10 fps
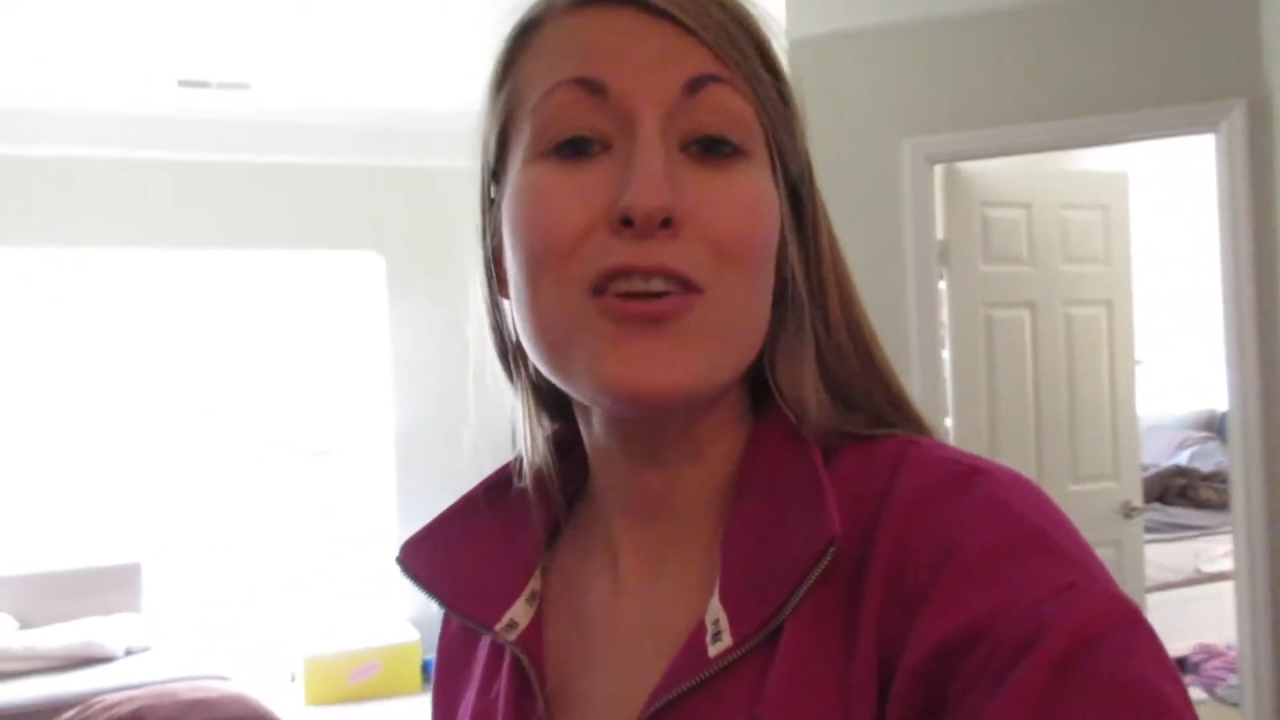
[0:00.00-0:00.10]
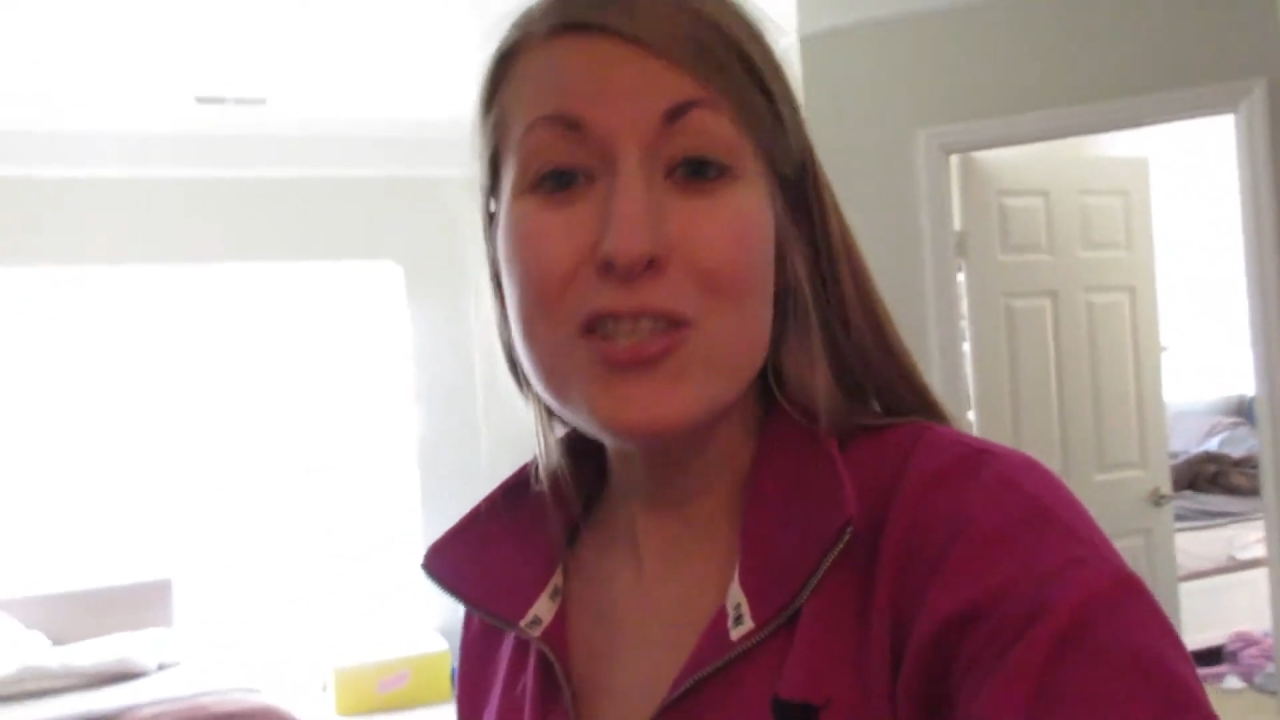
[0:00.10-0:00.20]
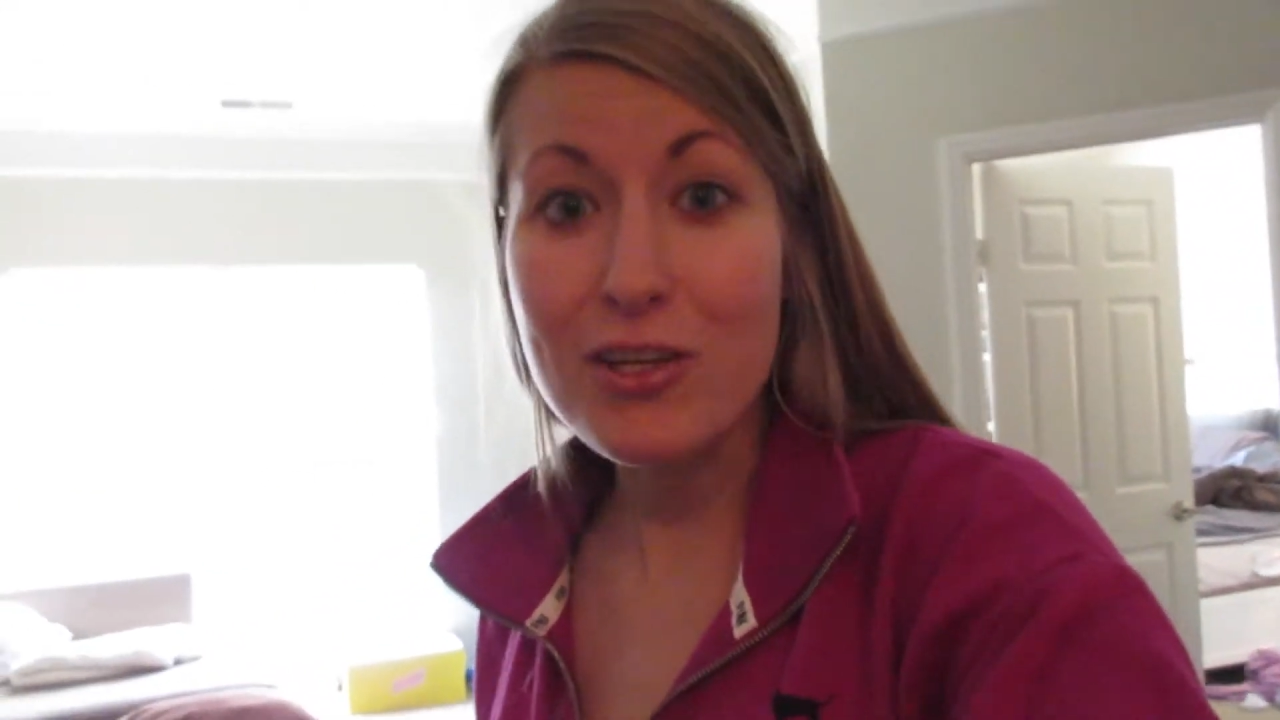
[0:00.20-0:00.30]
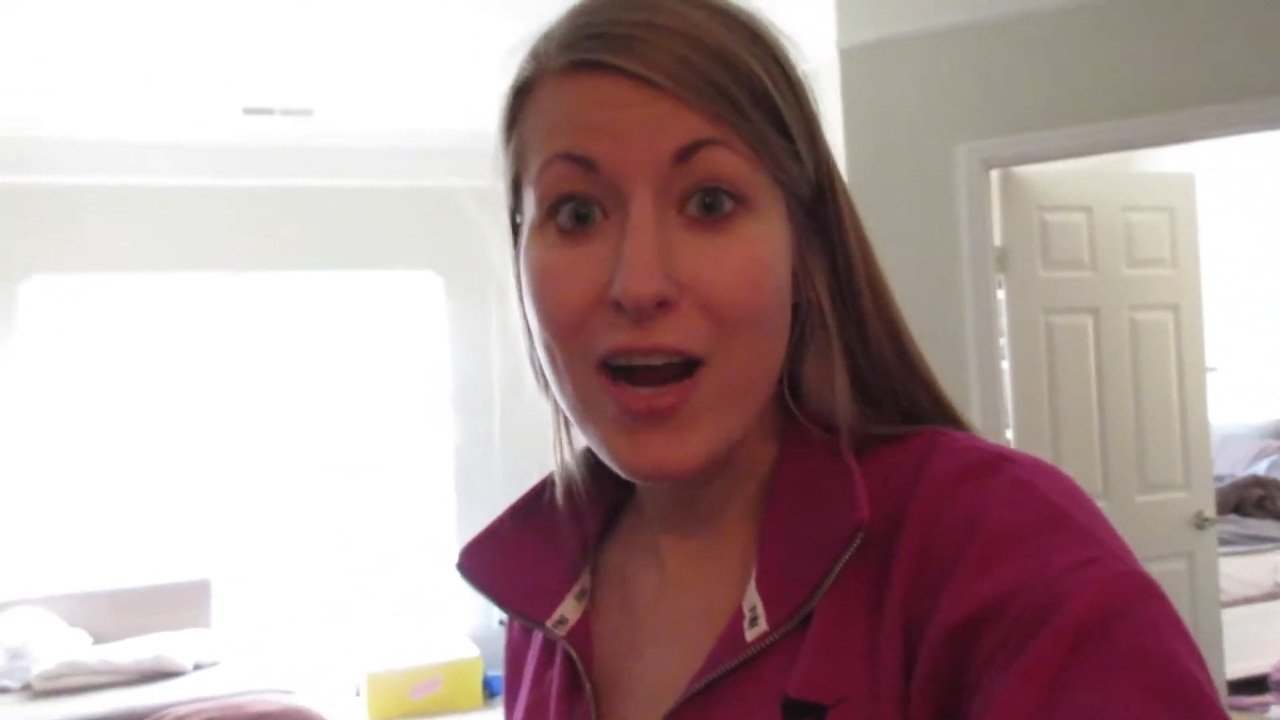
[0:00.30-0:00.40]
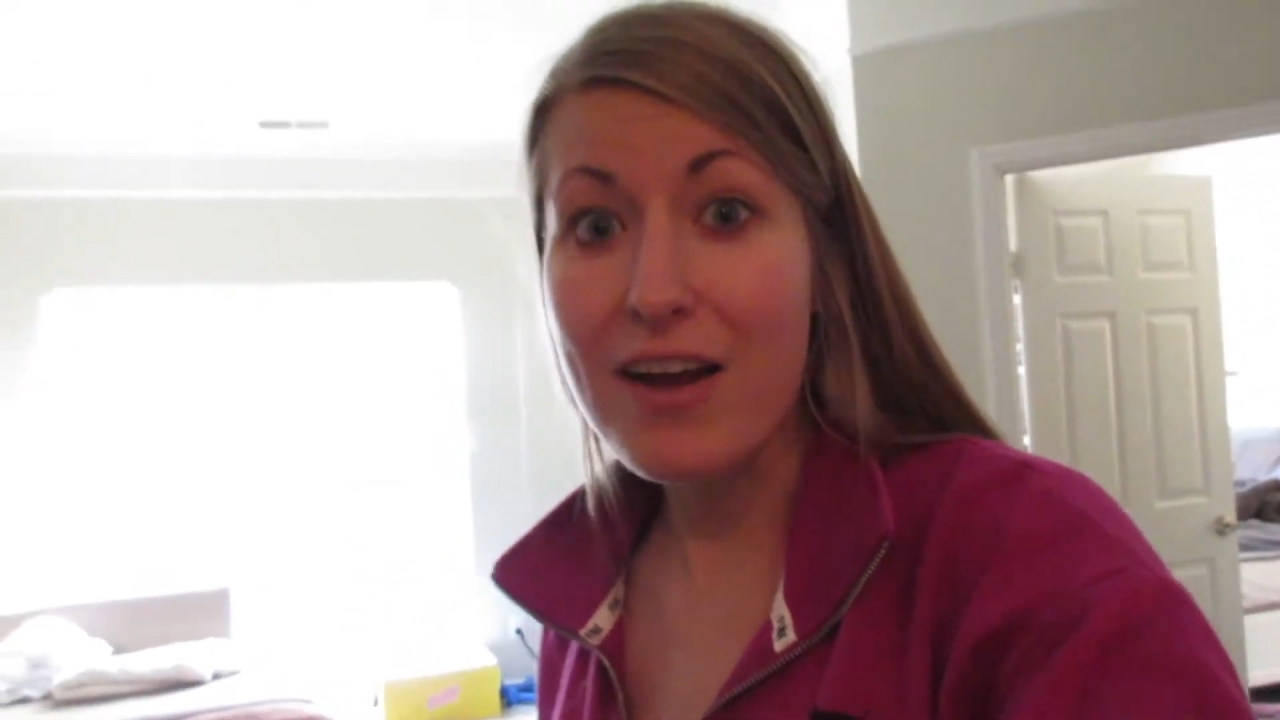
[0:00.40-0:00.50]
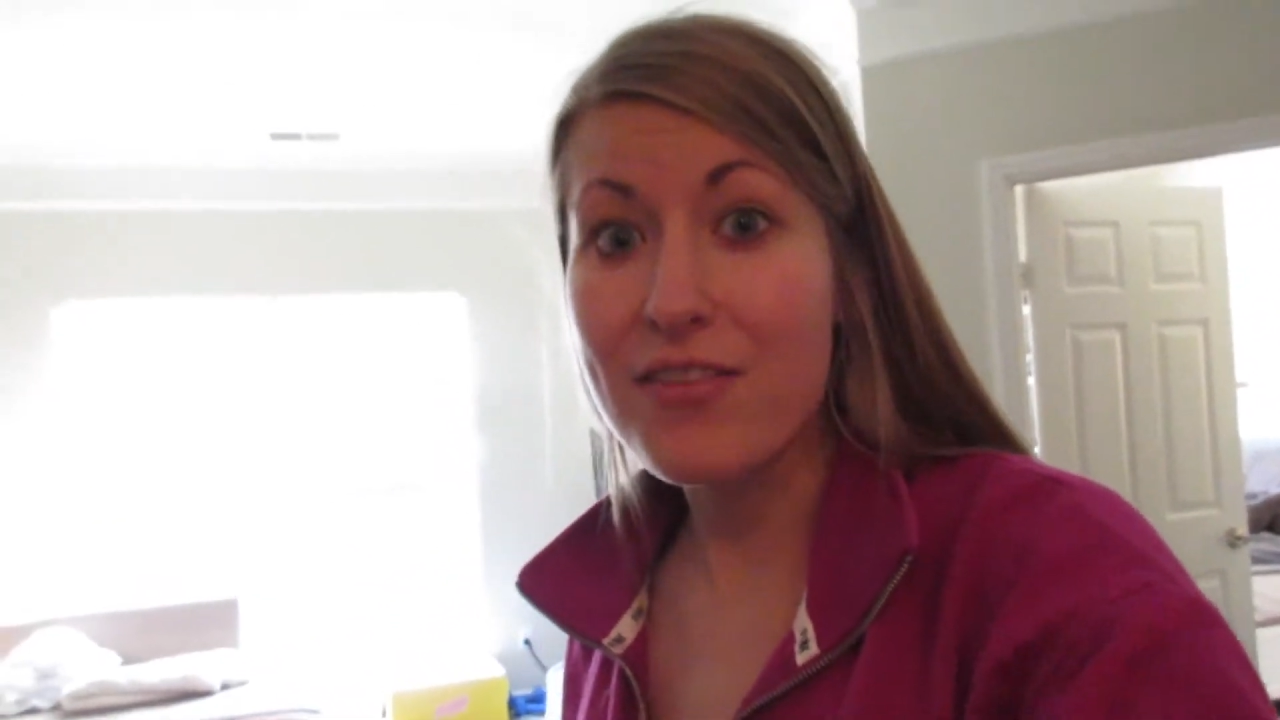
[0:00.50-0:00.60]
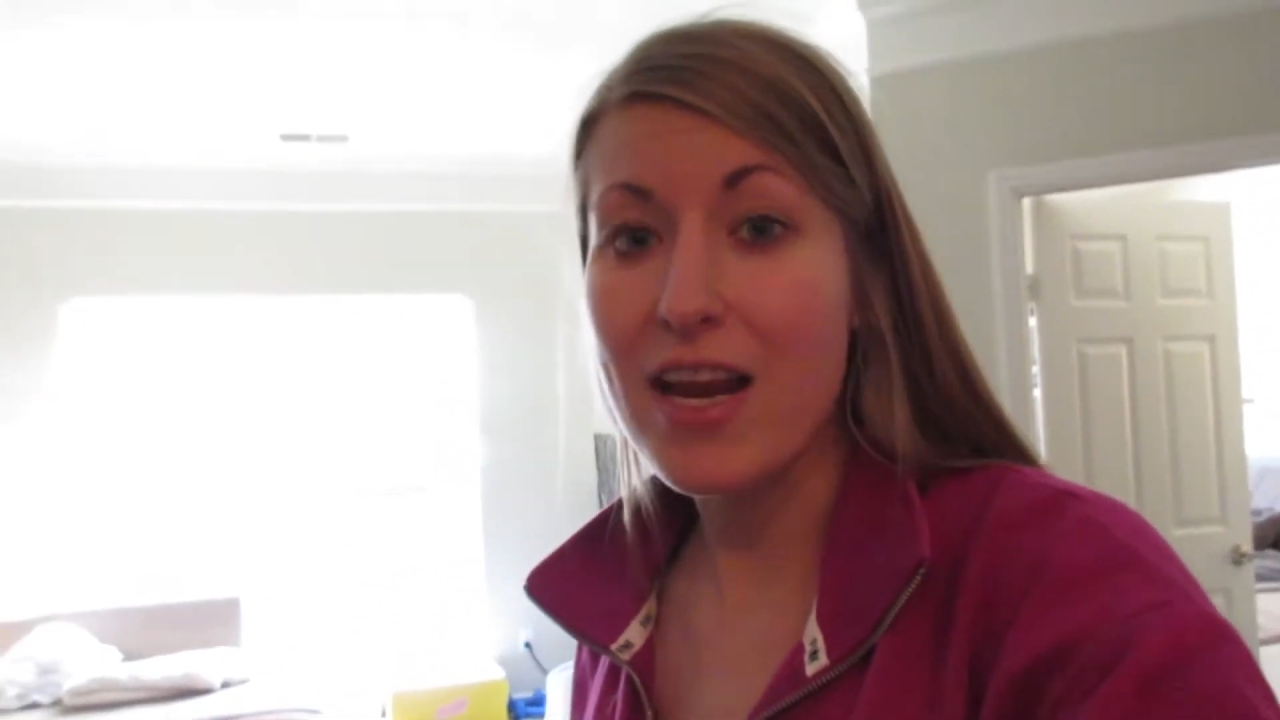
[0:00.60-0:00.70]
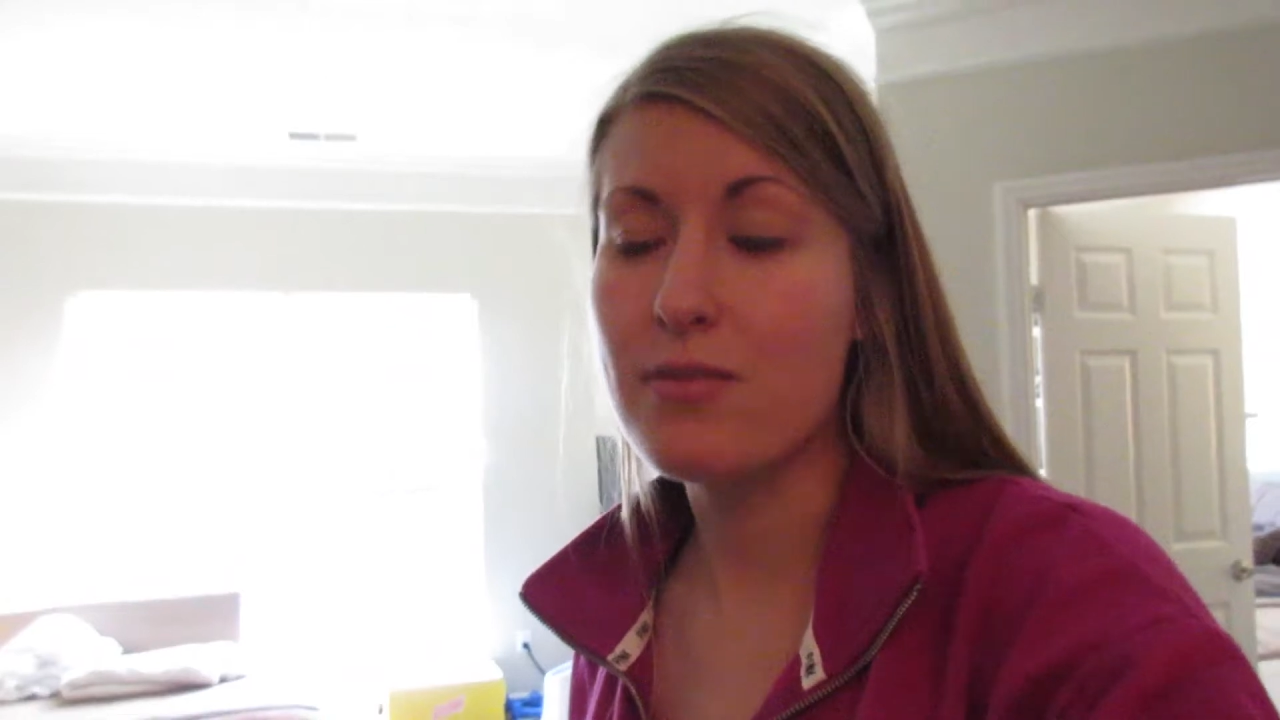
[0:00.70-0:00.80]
first craft that